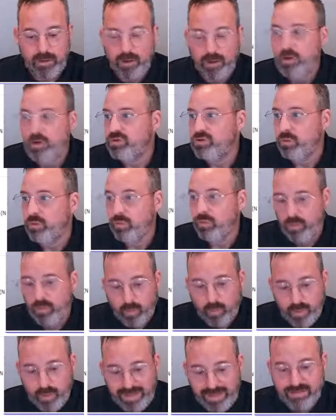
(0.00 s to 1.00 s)
So the
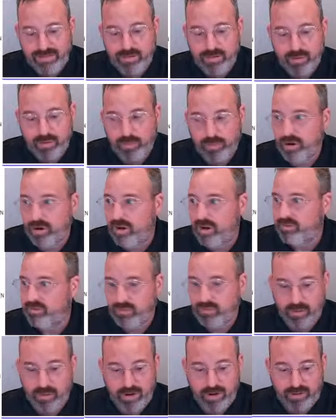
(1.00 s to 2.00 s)
way this whole process
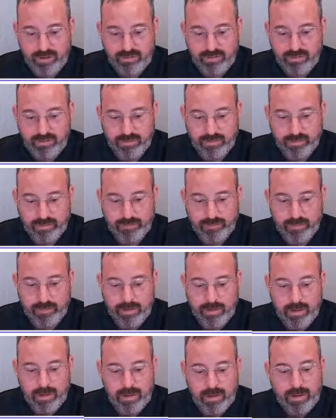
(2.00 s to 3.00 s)
works,
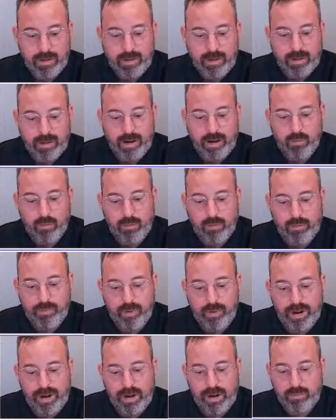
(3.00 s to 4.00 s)
and I will
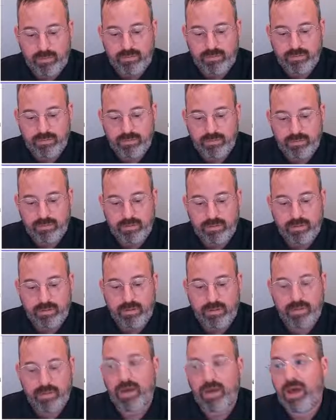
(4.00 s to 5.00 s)
point out
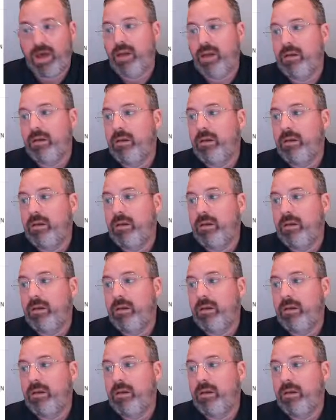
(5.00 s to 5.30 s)
that